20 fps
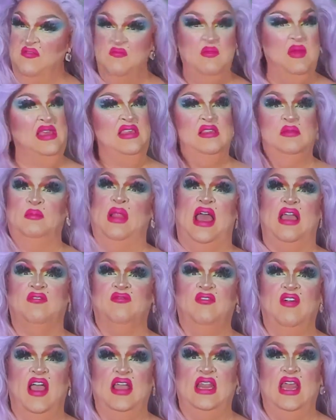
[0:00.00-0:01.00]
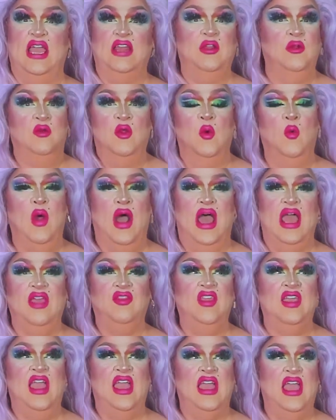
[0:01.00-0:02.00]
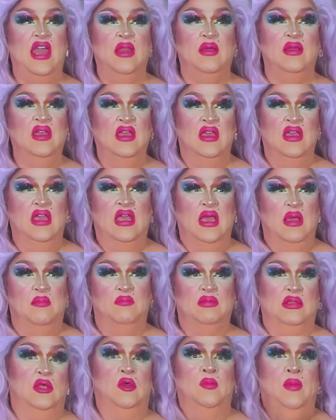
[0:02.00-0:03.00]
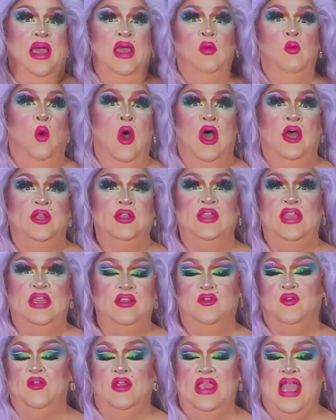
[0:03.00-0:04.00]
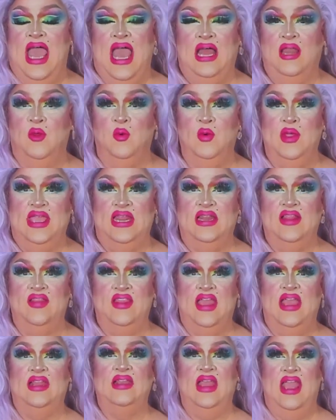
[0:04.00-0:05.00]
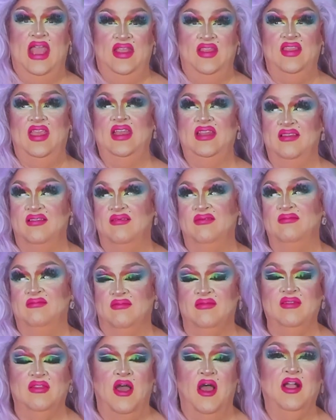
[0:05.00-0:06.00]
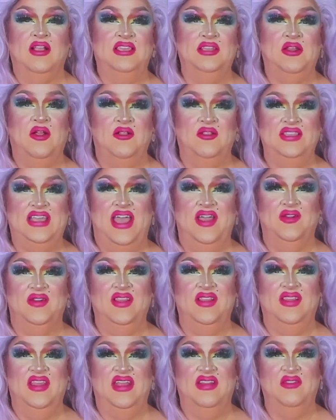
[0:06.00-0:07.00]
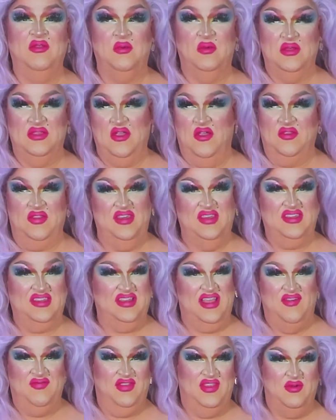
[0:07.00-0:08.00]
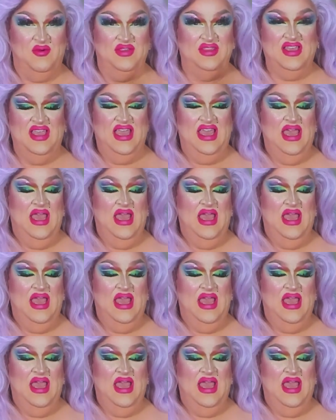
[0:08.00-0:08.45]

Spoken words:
of missed Black Friday. I don't know why. I think I kind of blew my wad during Halloween and then locked it all down. And then there was all this stuff that was